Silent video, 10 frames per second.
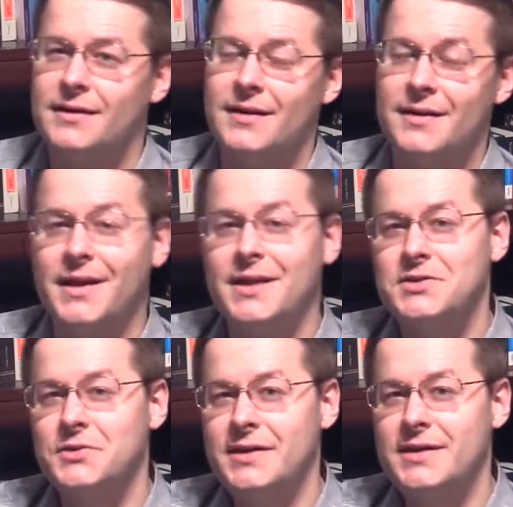And the
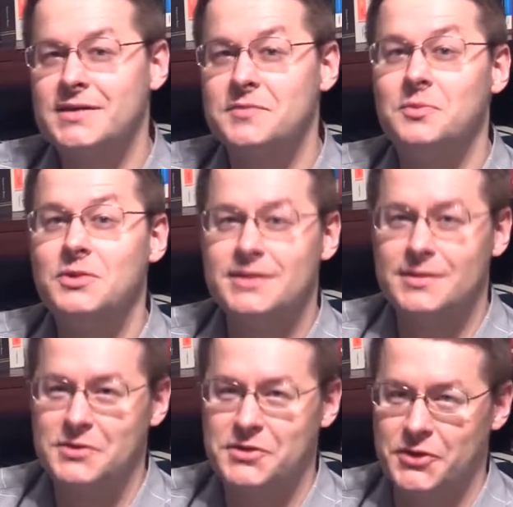answer is,
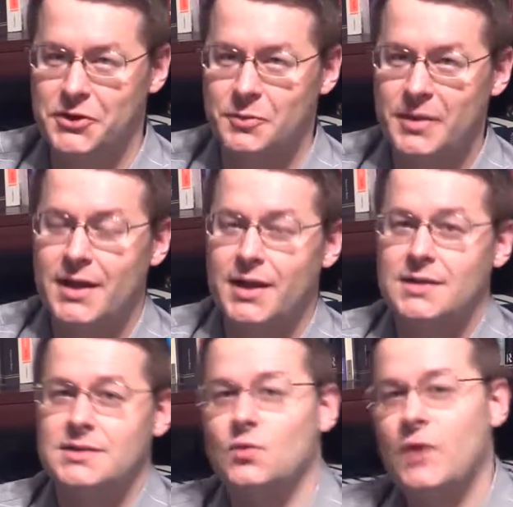Muslims do,
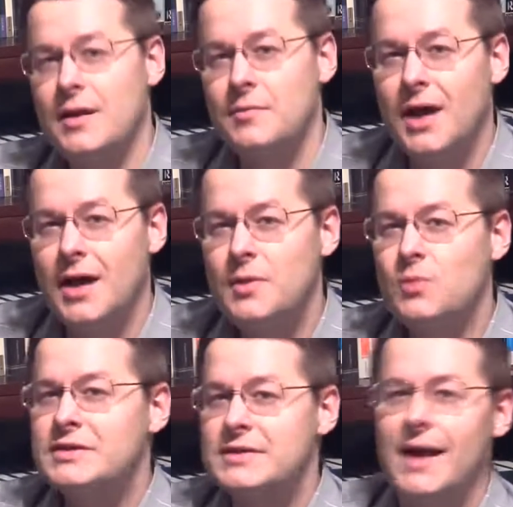because when Muhammad
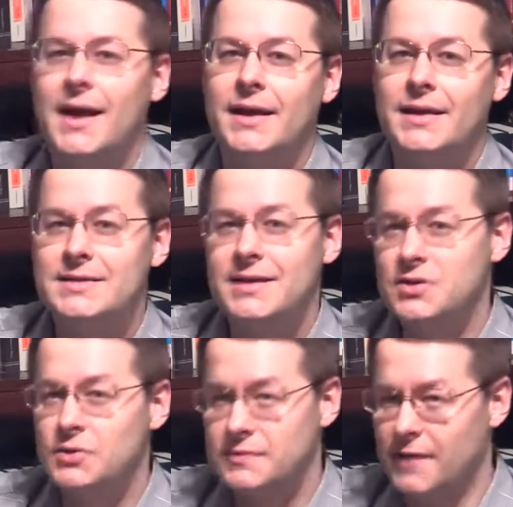was dying, he said
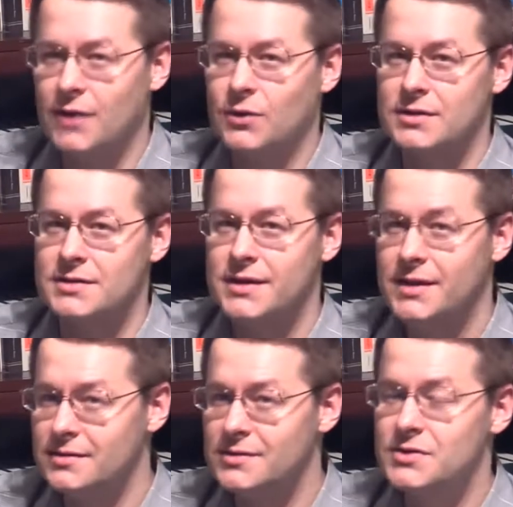to his followers
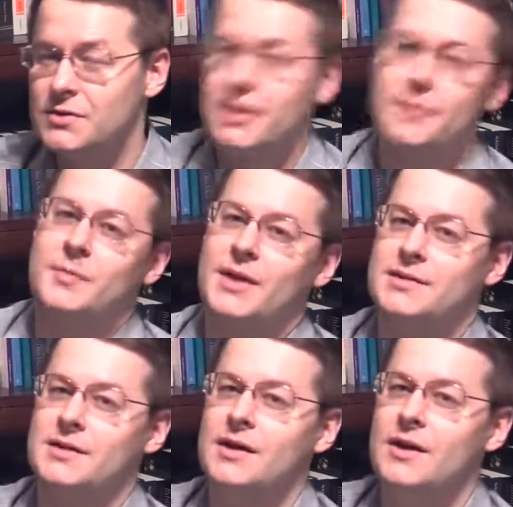in Sunan ibn
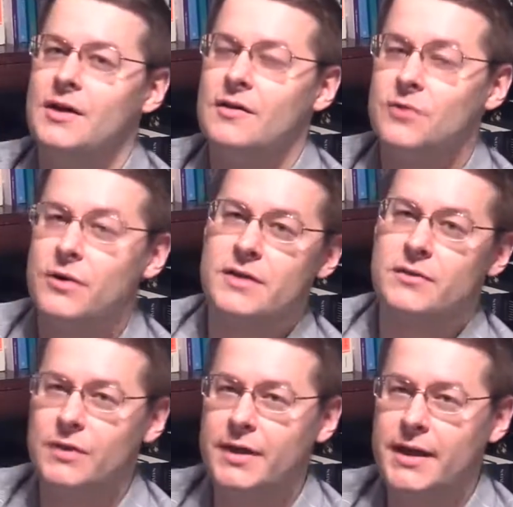Majah
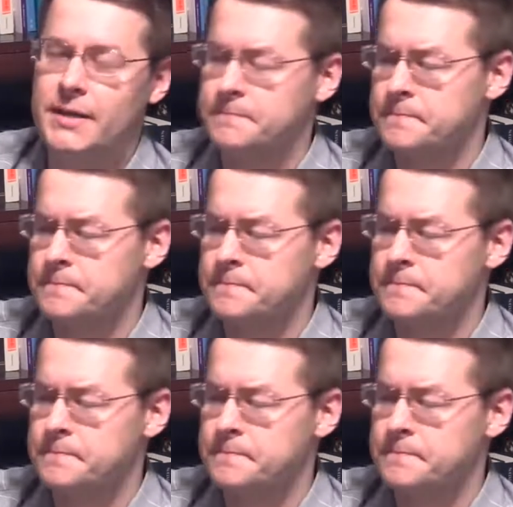43,